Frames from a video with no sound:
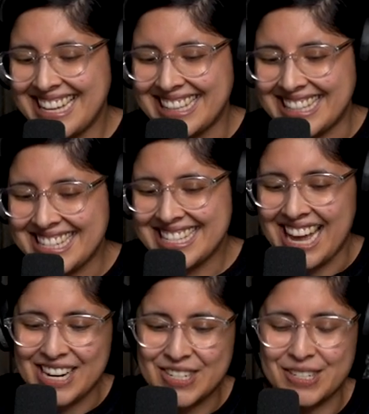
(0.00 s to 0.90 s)
these
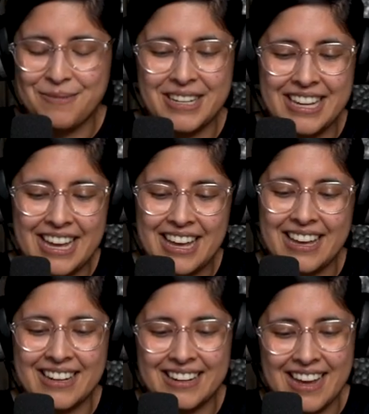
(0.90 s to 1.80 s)
actually
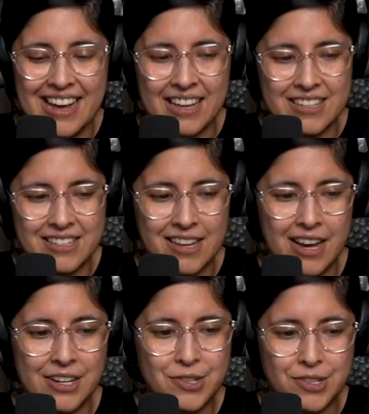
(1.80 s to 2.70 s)
began as
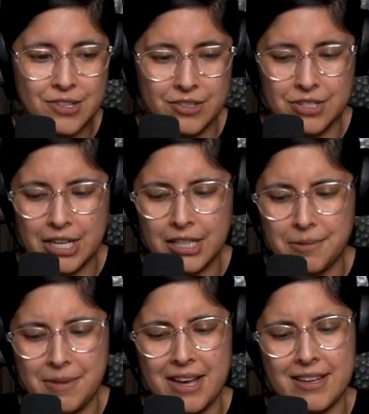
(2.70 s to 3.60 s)
hydrosol jelly
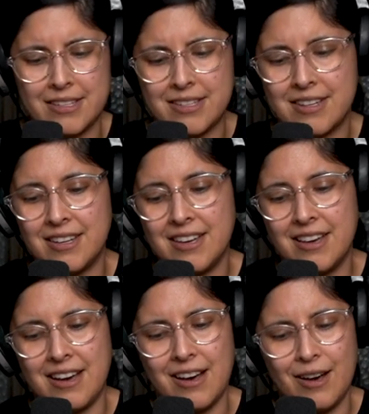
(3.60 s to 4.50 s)
mask
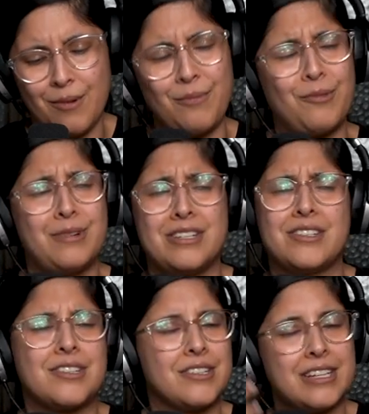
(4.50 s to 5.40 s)
um,
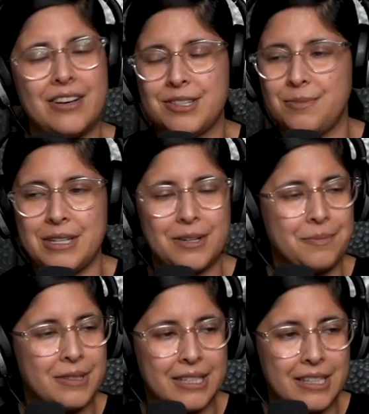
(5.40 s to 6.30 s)
which turned out to be
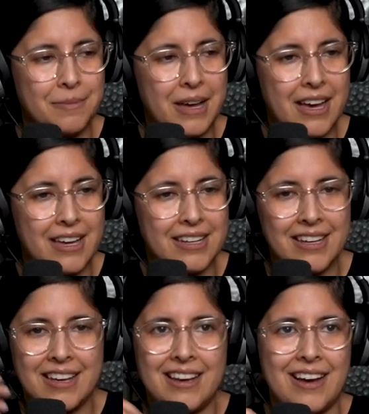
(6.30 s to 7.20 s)
completely bad
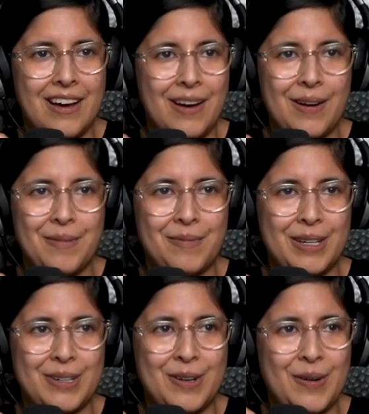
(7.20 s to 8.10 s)
um,
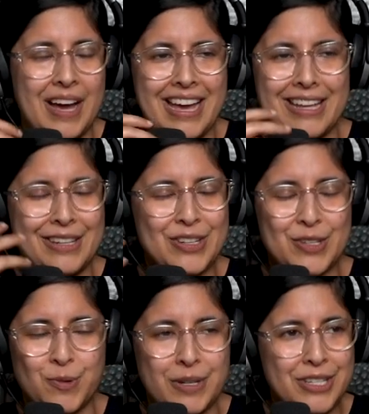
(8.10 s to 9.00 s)
you know, I had
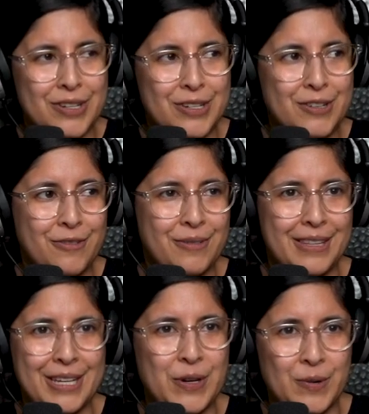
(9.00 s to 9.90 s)
just researched
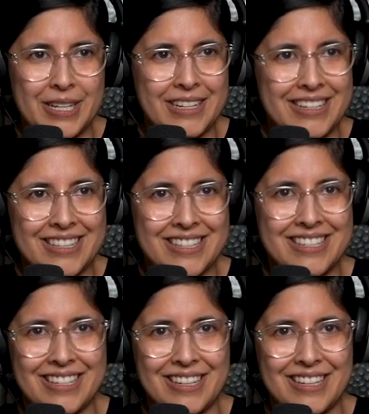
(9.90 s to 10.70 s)
the ingredients,